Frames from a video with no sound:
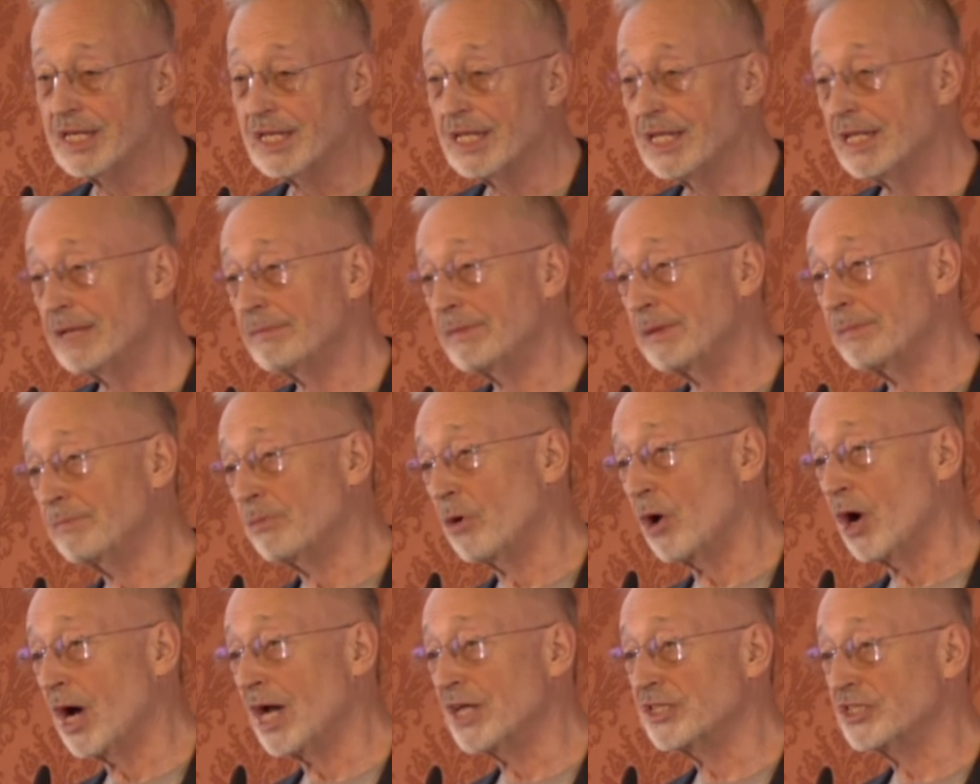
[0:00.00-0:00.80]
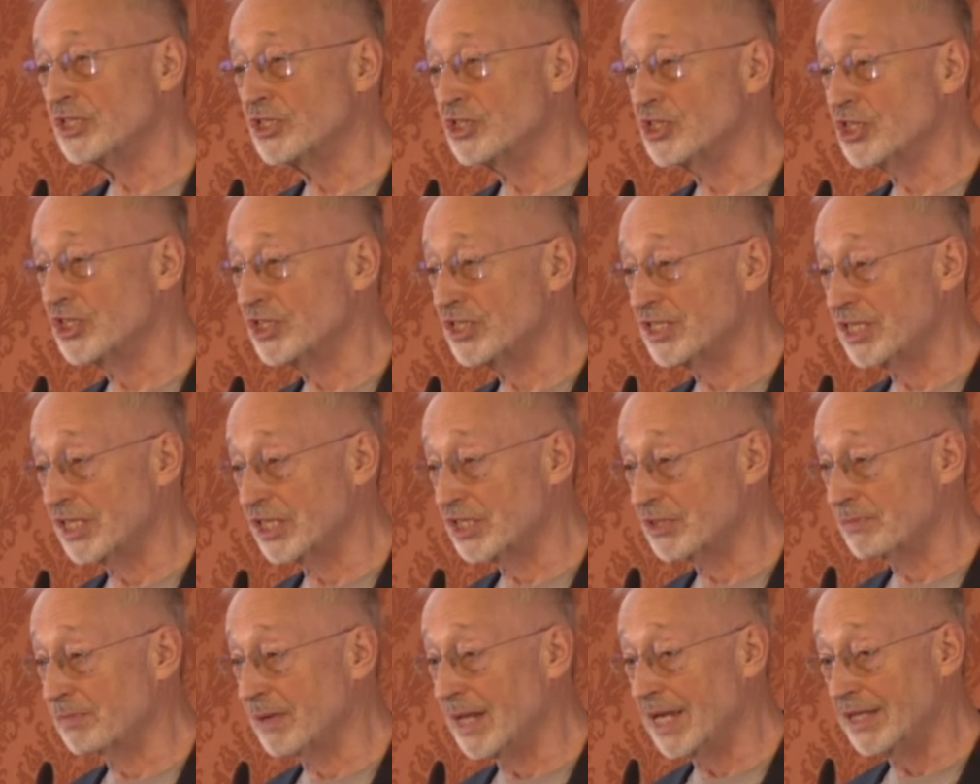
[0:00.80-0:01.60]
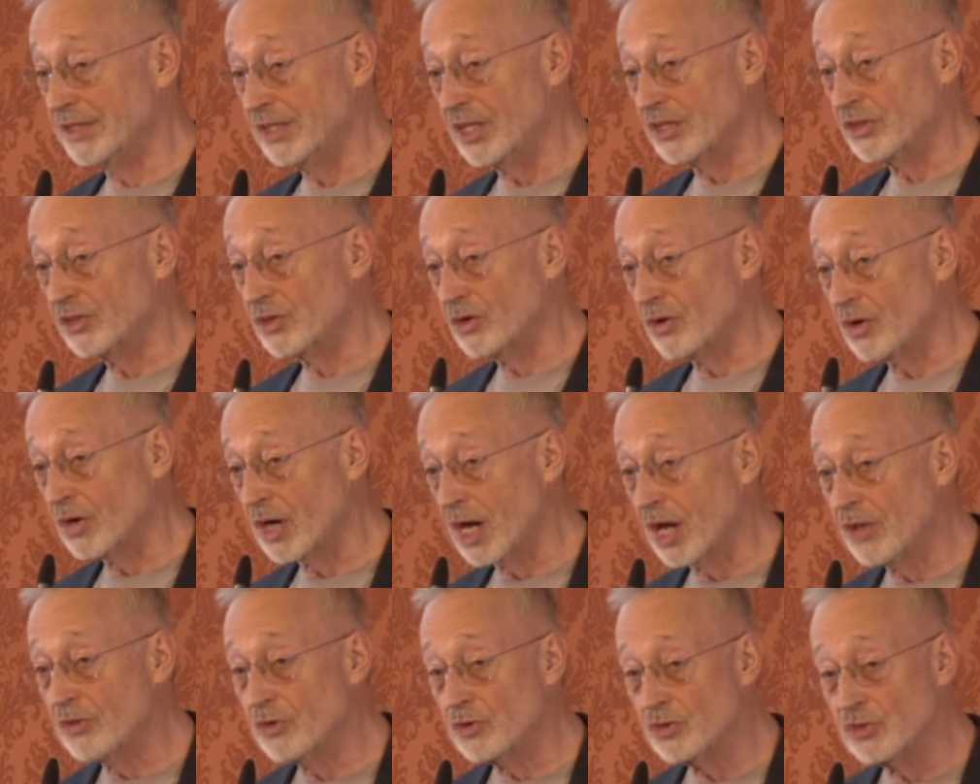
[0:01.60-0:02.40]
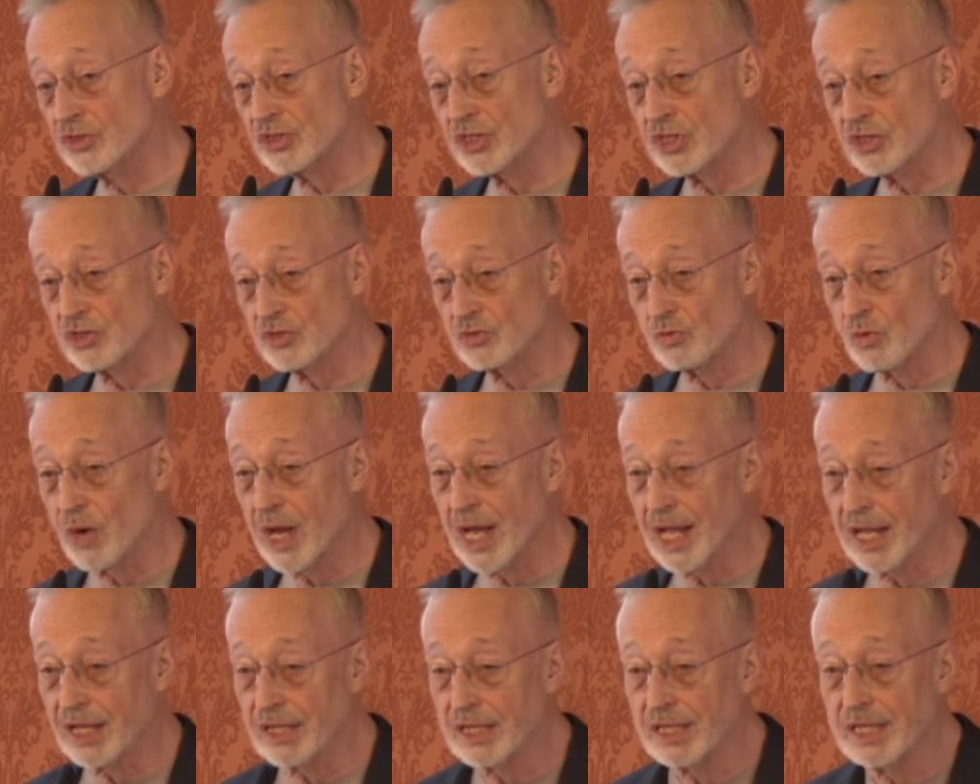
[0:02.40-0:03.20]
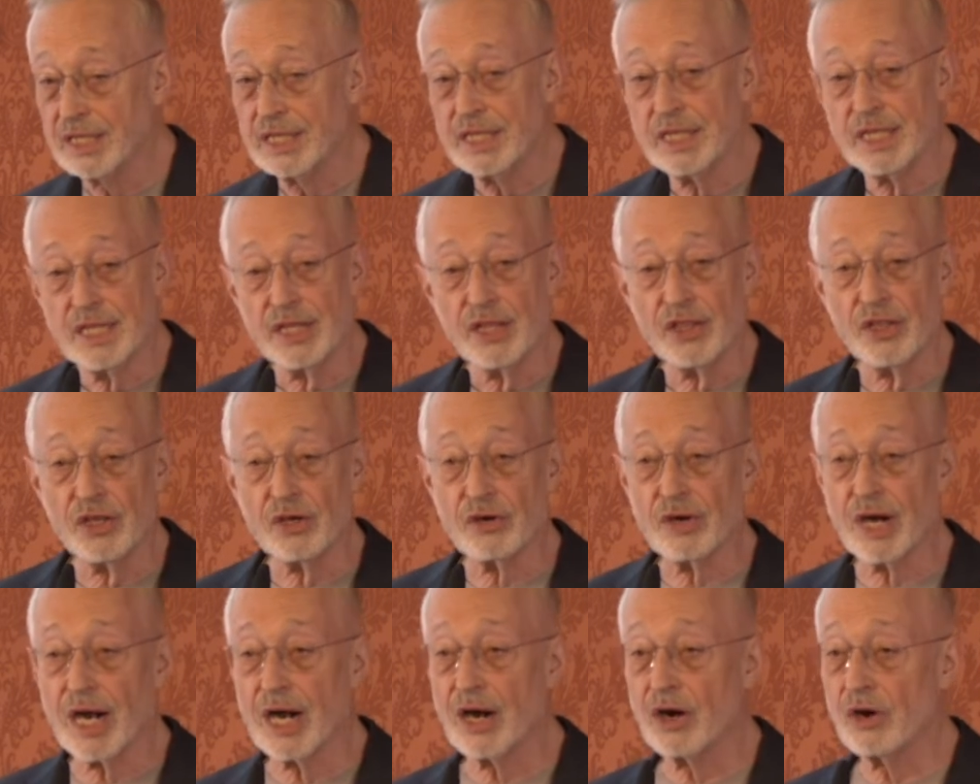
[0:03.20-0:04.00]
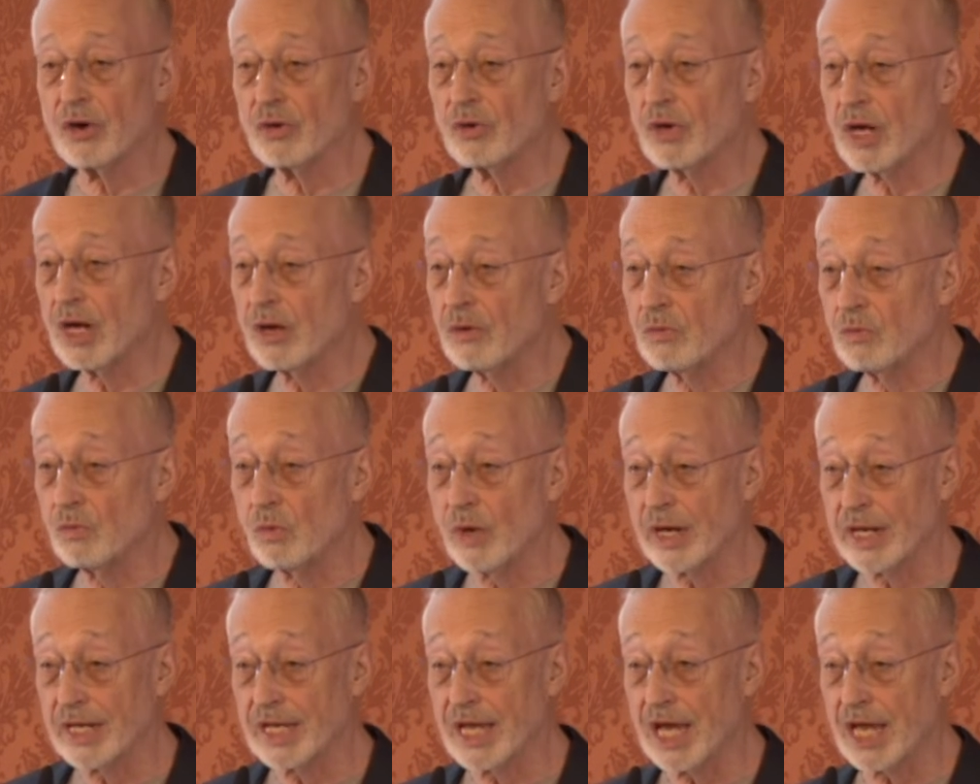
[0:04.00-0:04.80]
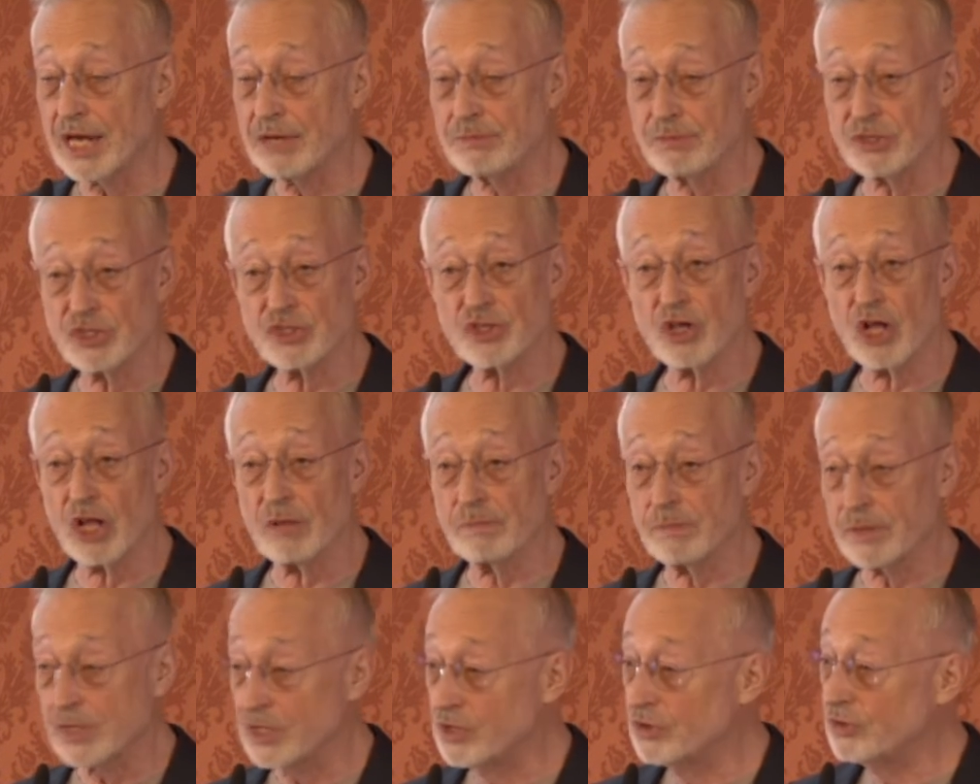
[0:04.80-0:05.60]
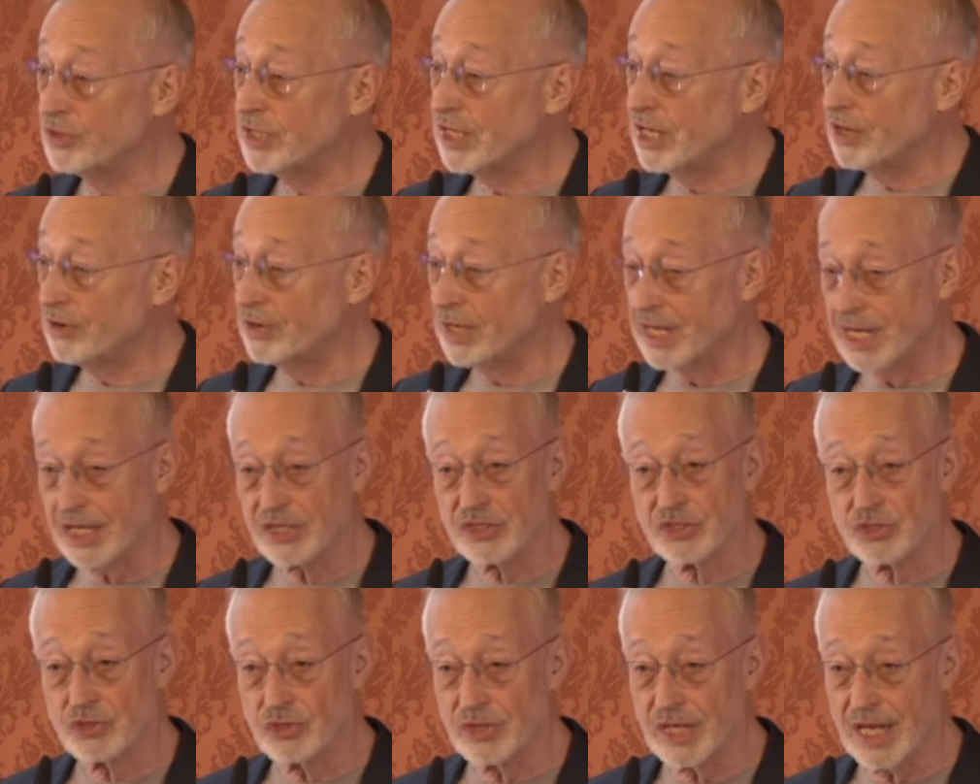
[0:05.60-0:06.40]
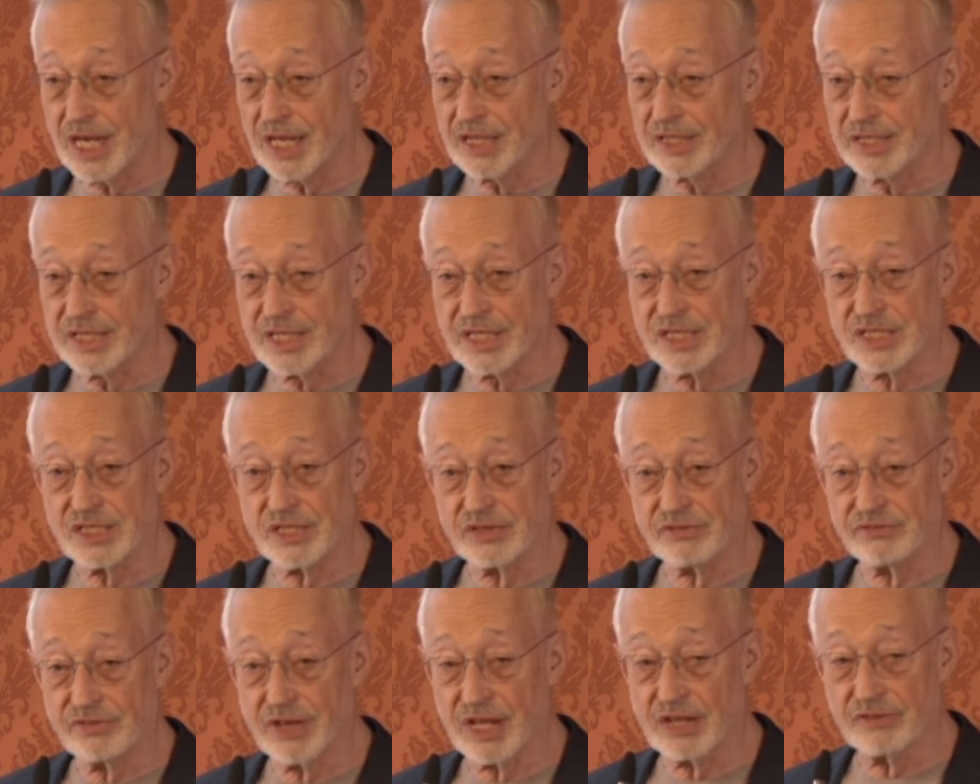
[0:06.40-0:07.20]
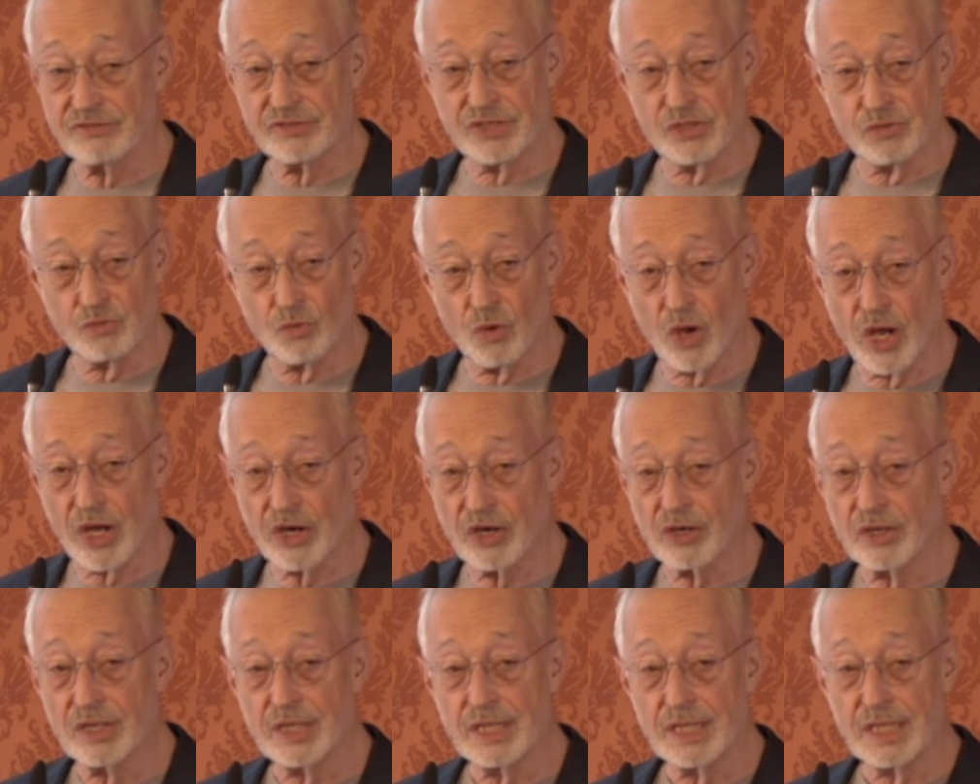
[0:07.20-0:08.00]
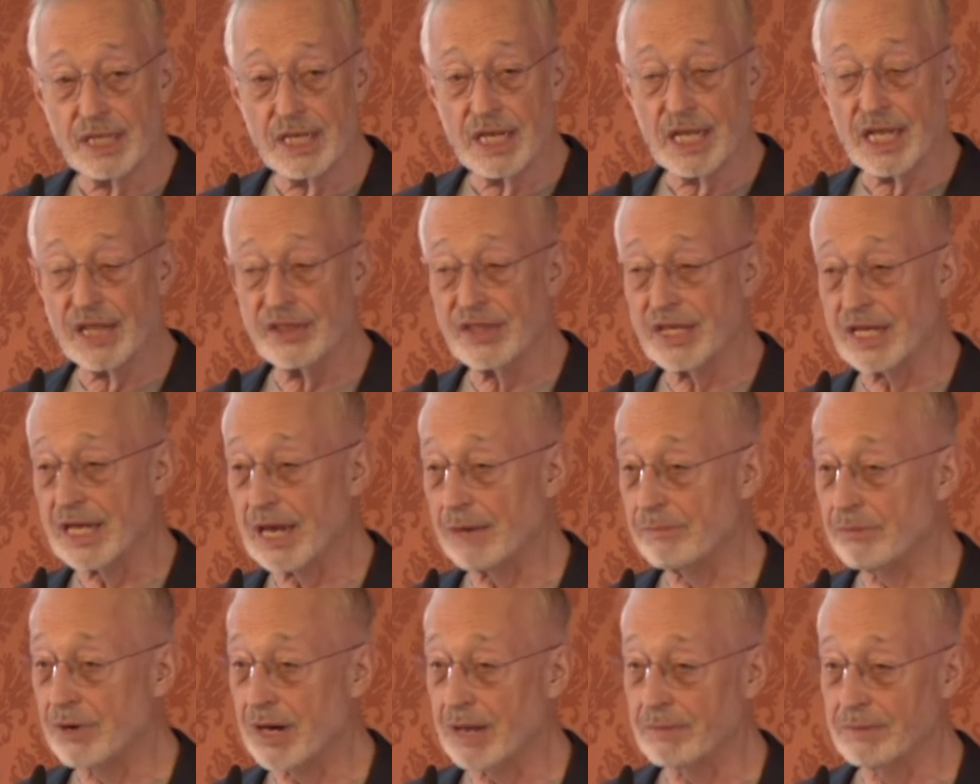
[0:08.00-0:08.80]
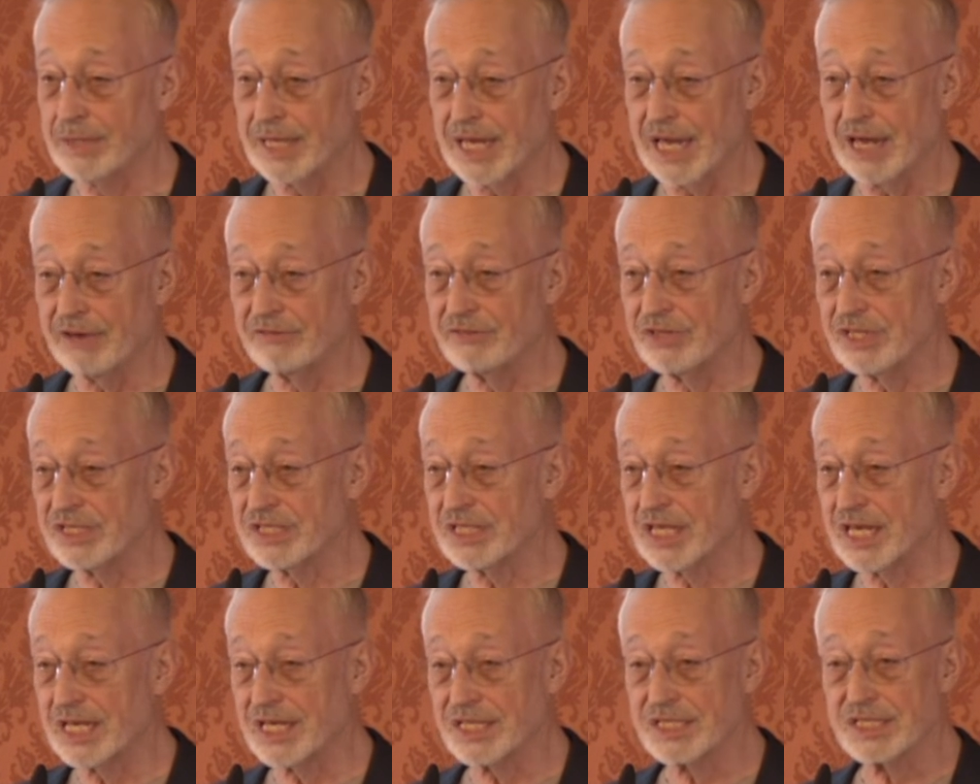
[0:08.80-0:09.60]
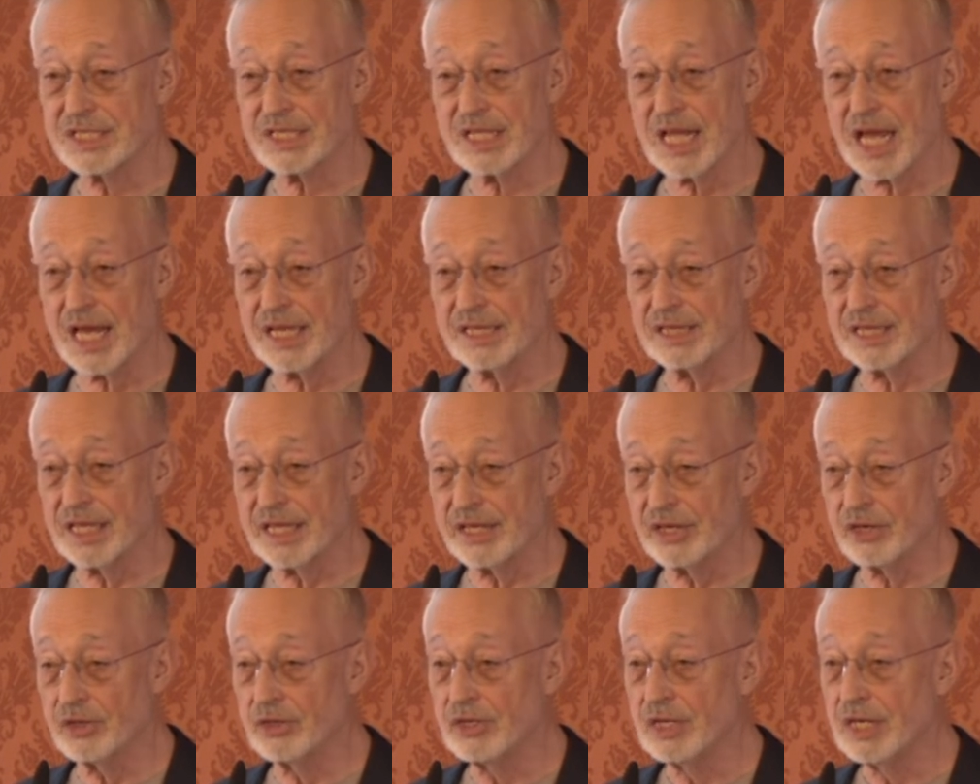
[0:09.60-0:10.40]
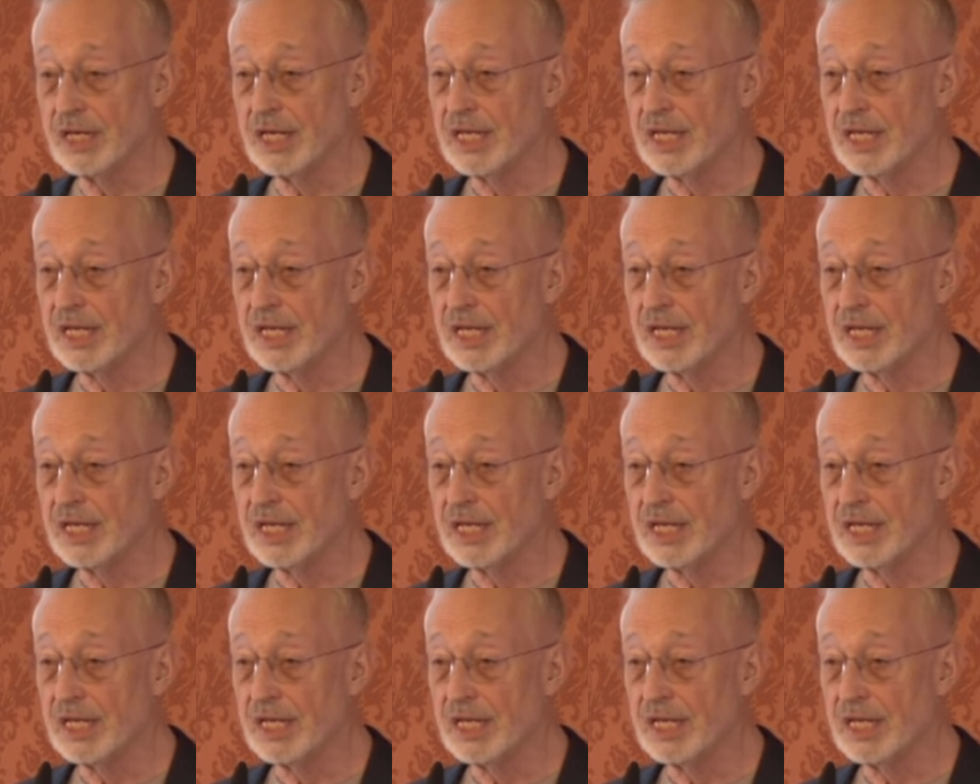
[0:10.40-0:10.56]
Let me pause and just explain that there are others as well There are what economists call pecuniary externalities involved in water. I think I probably have this on a slide later.